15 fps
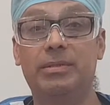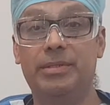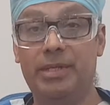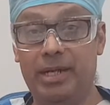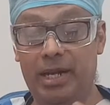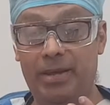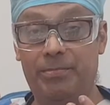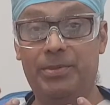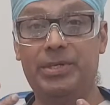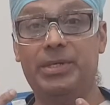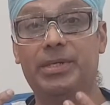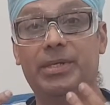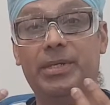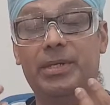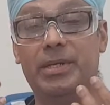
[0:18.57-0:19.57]
The lips,
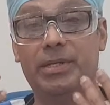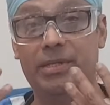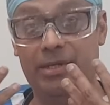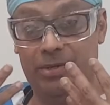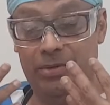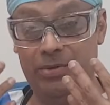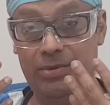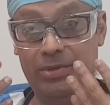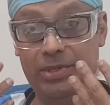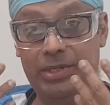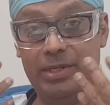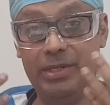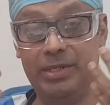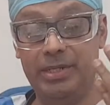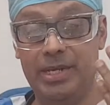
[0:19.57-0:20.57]
the nose,
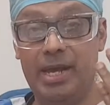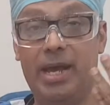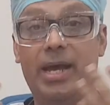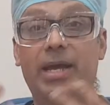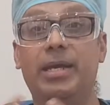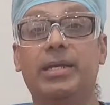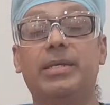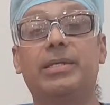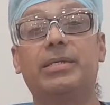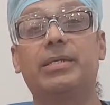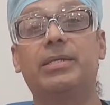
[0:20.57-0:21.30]
the eyes,